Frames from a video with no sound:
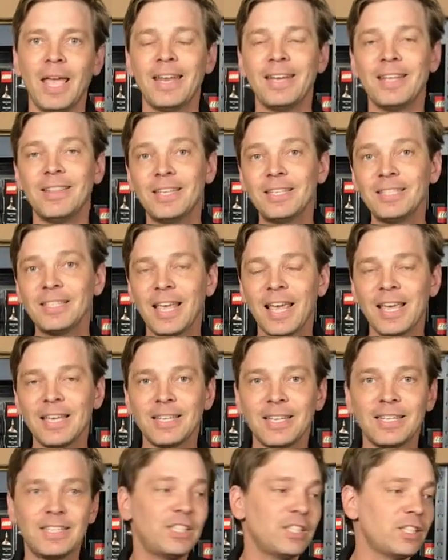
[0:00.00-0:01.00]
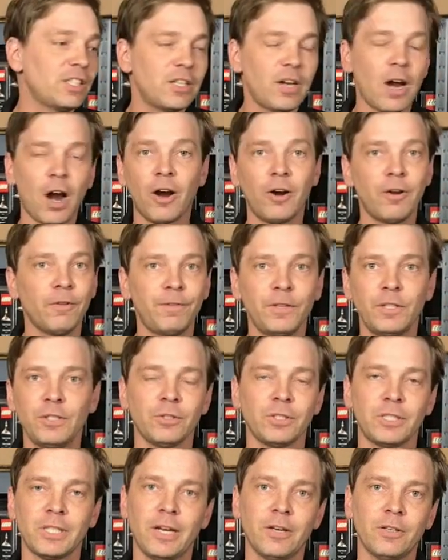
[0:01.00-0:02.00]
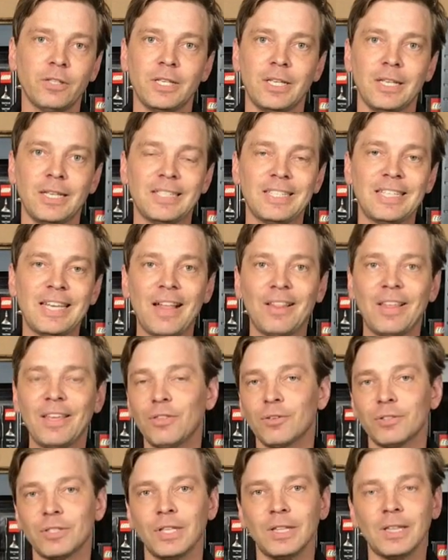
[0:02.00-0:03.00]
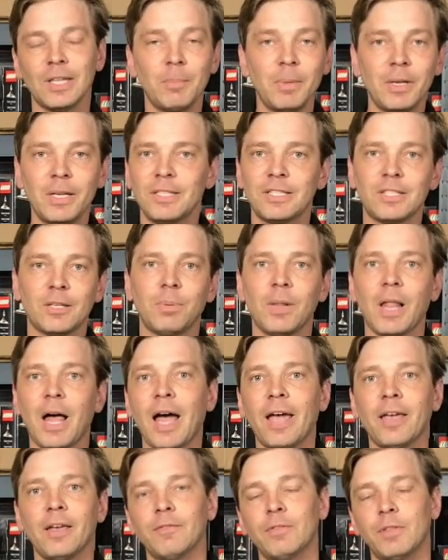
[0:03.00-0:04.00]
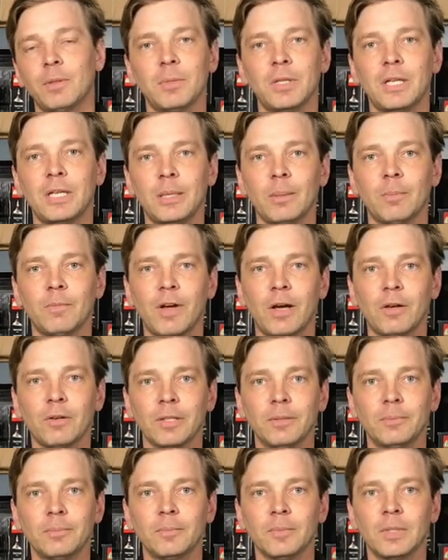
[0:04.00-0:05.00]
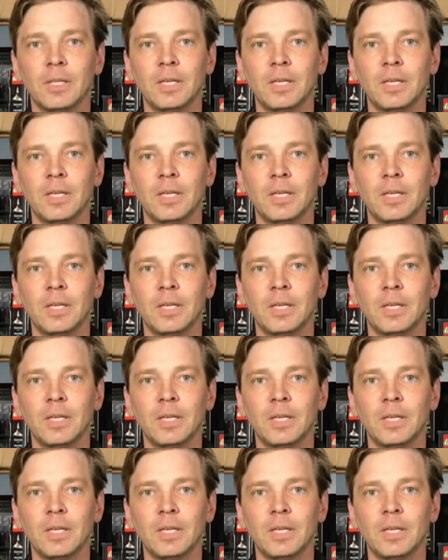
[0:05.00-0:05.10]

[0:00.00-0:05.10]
And in this case, it's just an artificial scarcity. It's not like there's a limited supply of the Millennium Falcon.